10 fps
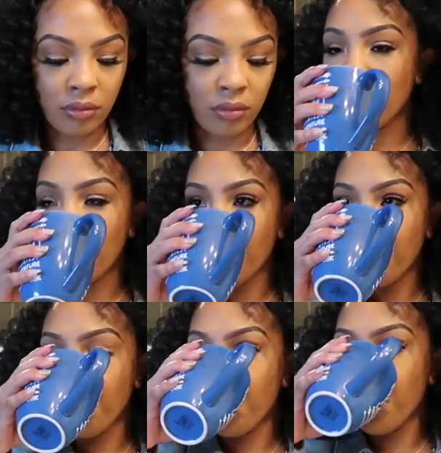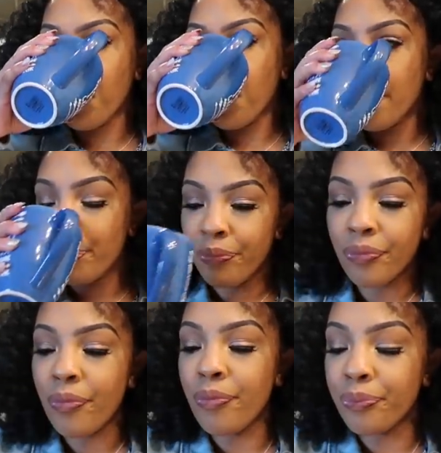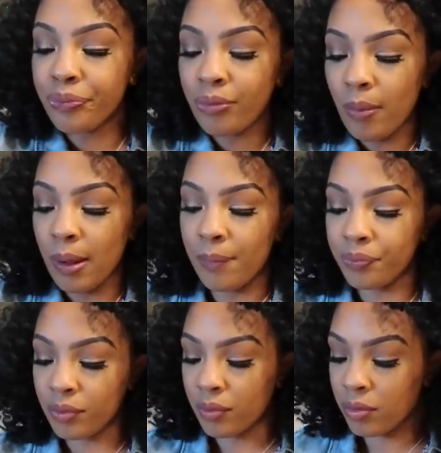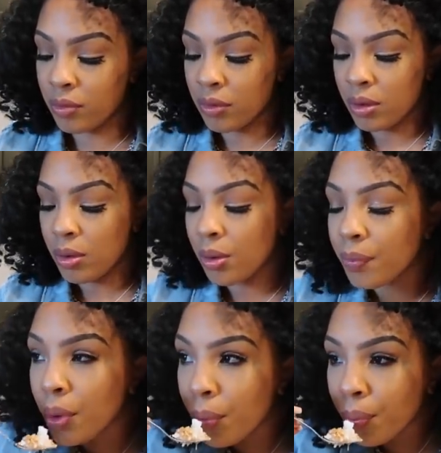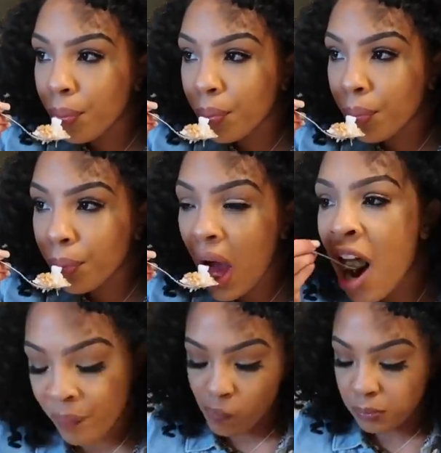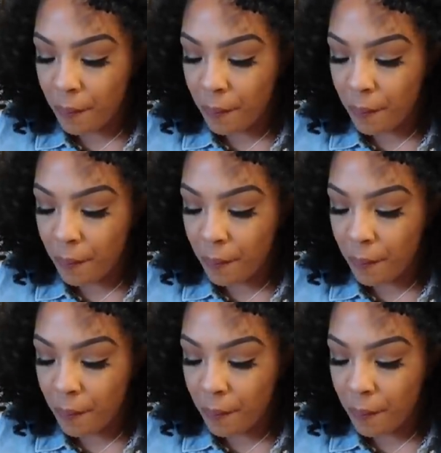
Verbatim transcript: cause you choke right when I see that you're all I really